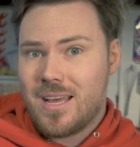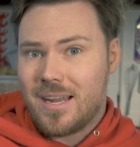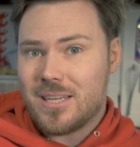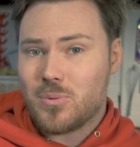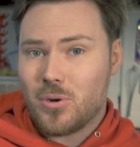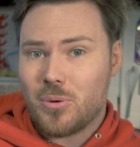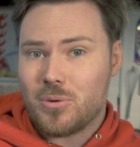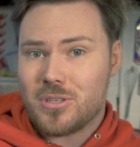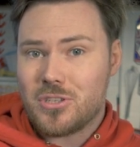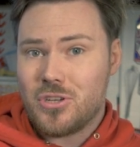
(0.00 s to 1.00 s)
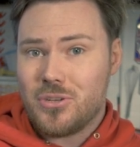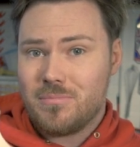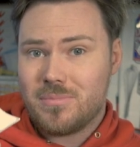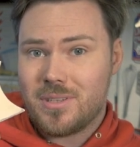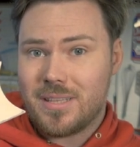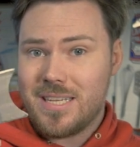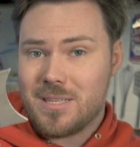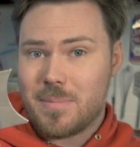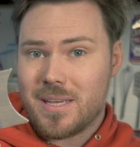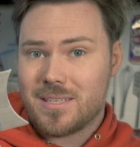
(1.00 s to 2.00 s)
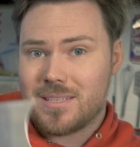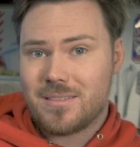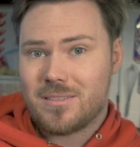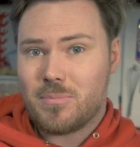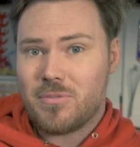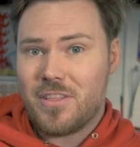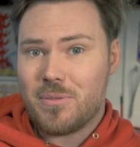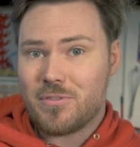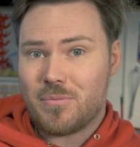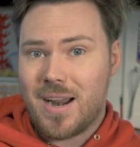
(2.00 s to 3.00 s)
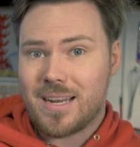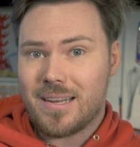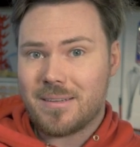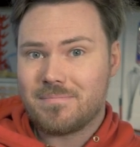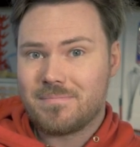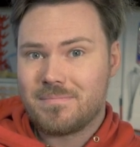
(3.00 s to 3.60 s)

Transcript: and it's what I want to do to these bits to prevent them from rattling,